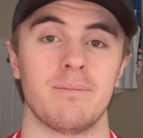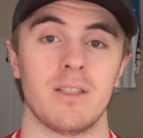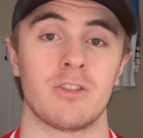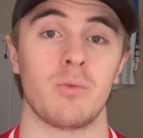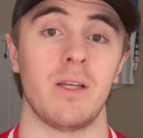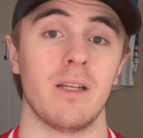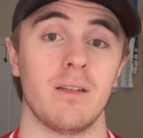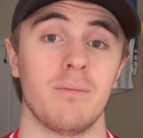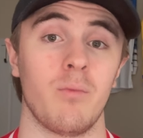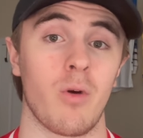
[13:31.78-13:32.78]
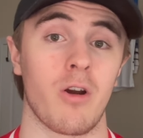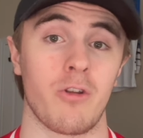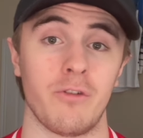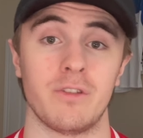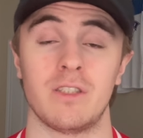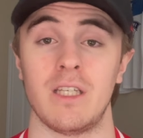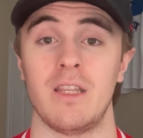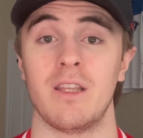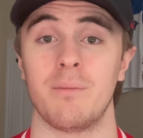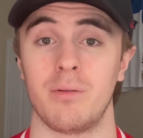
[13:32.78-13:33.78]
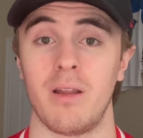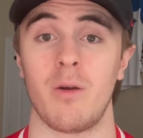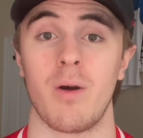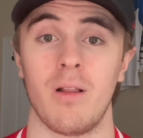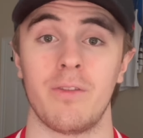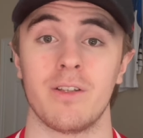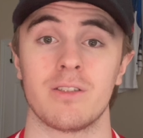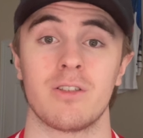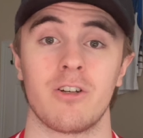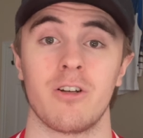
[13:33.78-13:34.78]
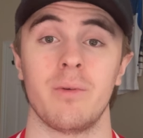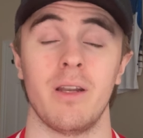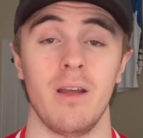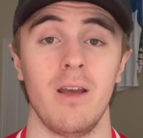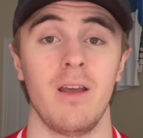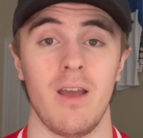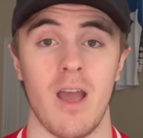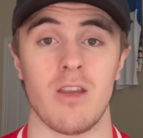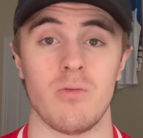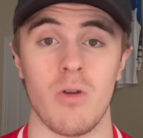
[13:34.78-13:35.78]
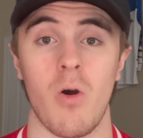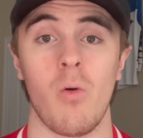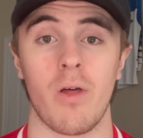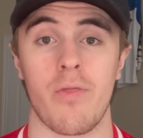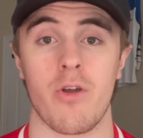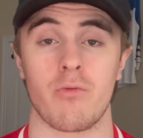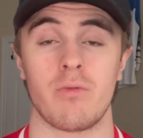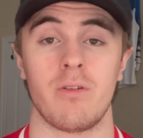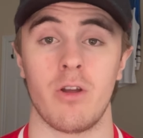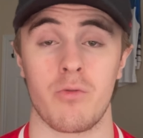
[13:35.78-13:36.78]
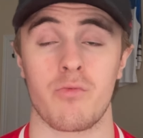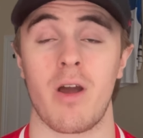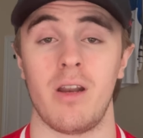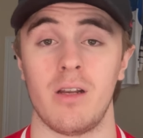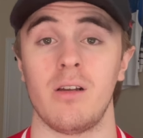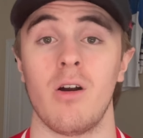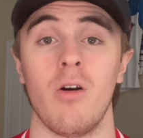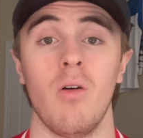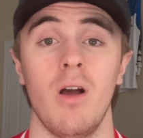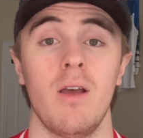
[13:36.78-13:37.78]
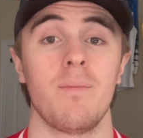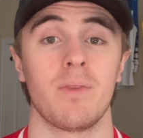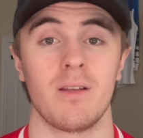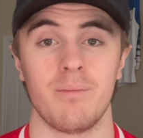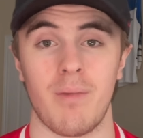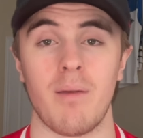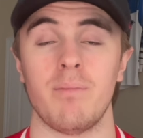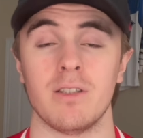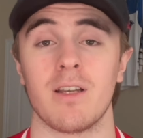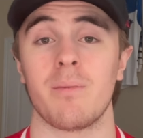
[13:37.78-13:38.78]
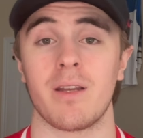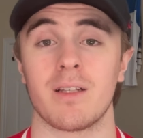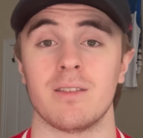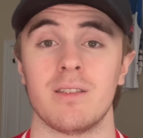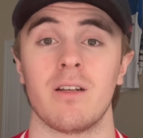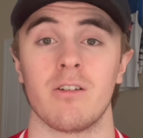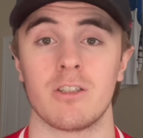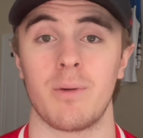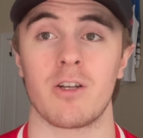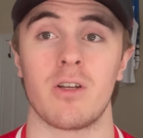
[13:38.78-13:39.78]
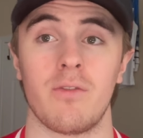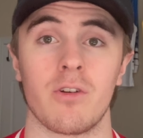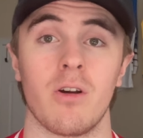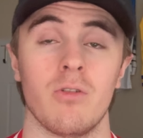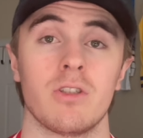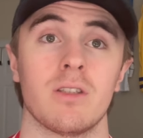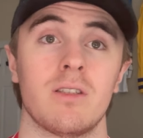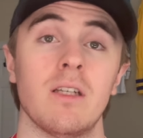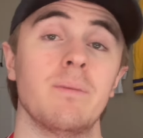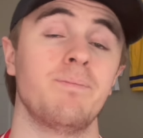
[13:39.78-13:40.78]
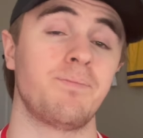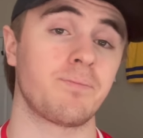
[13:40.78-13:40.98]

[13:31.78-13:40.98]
Sweden, where you've seen them play well at this tournament and you know that they're ready to go? Might be something to consider, especially if you're coaching the team.